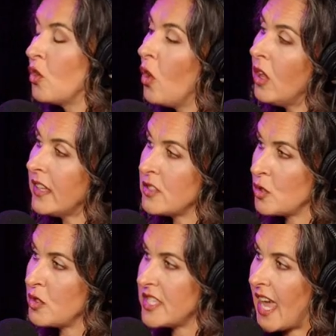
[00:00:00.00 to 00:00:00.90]
goal is
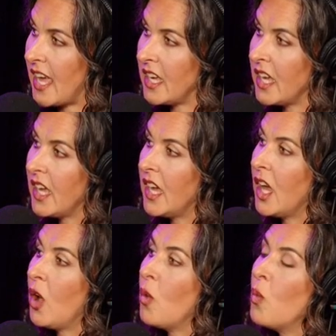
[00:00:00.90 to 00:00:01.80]
to say,
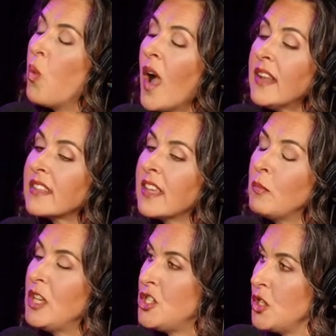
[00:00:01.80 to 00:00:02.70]
what
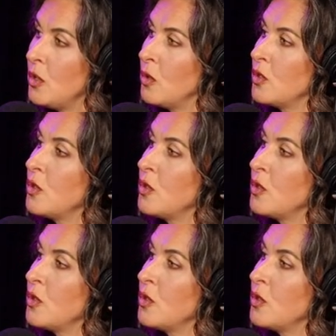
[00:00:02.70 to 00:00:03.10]
can we do